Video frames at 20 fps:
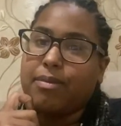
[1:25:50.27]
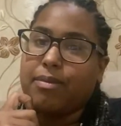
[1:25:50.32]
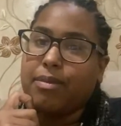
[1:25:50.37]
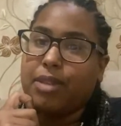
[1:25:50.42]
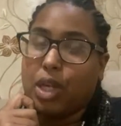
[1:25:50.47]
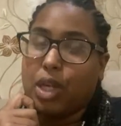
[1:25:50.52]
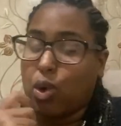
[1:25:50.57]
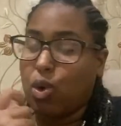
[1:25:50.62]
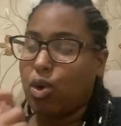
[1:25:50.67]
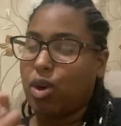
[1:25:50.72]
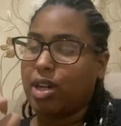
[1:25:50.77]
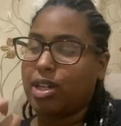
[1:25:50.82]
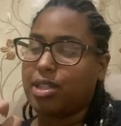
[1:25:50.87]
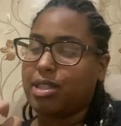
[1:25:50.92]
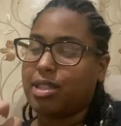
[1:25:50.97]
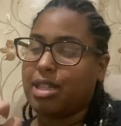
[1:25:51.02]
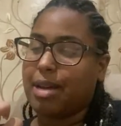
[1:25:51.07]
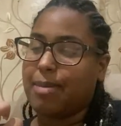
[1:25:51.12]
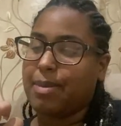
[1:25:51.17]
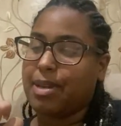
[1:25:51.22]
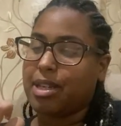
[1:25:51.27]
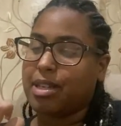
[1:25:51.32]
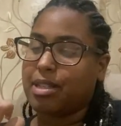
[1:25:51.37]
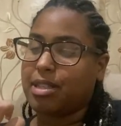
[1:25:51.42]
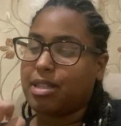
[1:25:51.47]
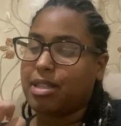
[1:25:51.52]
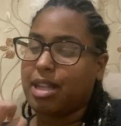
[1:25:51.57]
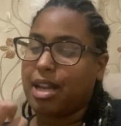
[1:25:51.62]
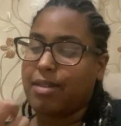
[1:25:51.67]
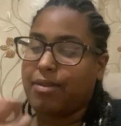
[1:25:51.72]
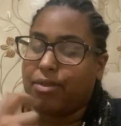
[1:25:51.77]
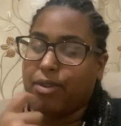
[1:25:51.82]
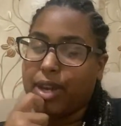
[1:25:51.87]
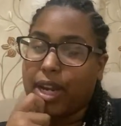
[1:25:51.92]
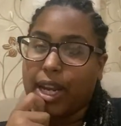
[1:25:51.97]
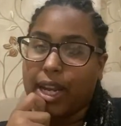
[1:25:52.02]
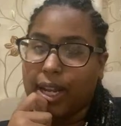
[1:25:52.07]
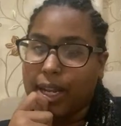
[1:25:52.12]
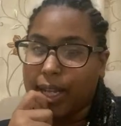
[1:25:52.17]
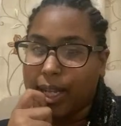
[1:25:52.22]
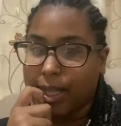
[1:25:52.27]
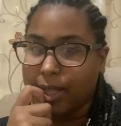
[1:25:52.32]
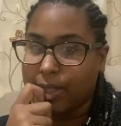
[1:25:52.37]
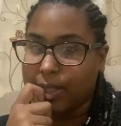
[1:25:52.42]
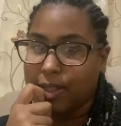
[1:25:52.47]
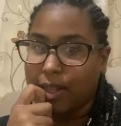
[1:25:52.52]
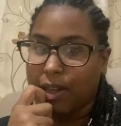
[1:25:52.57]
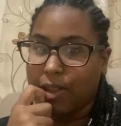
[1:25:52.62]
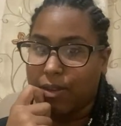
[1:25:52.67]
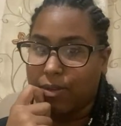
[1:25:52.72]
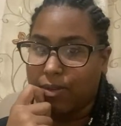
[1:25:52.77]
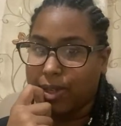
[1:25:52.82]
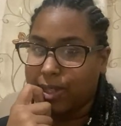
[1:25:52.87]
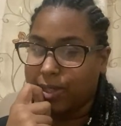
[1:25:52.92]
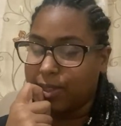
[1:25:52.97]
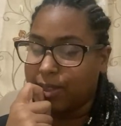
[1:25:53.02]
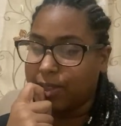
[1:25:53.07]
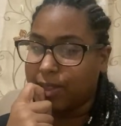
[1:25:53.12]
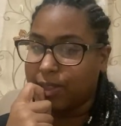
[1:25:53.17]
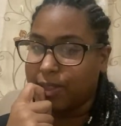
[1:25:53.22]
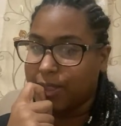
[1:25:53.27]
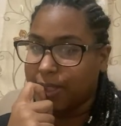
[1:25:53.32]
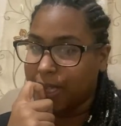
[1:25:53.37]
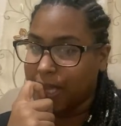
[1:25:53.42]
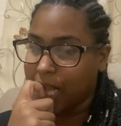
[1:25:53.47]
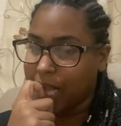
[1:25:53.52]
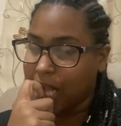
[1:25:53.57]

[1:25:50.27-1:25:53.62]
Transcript: the cost, not because it's not free. It's other reasons.